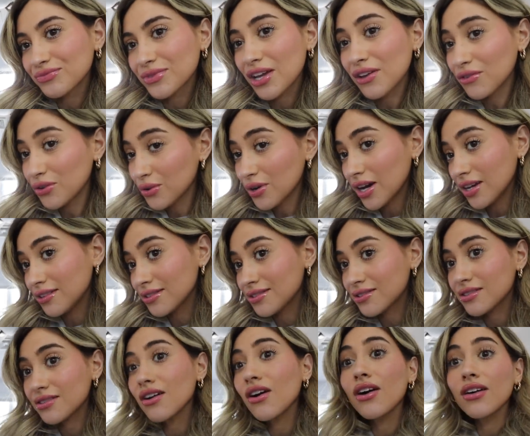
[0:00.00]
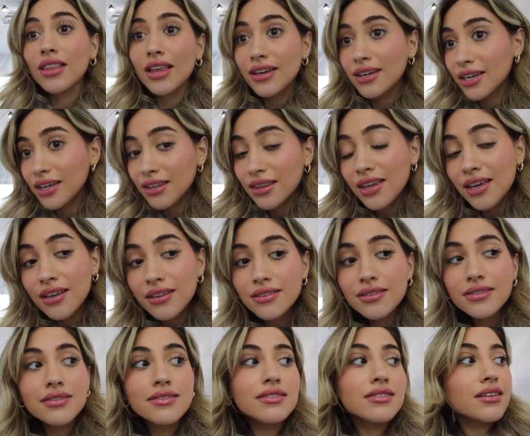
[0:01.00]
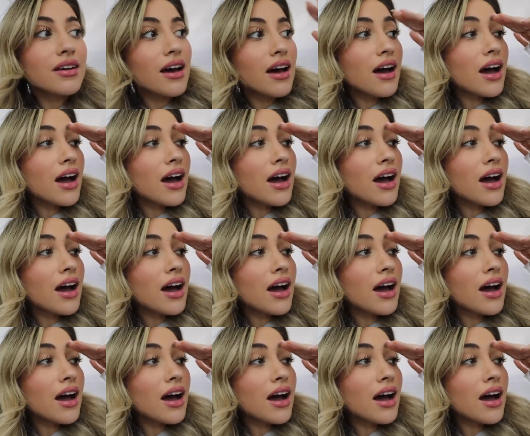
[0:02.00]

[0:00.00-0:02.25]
if you guys are liking these.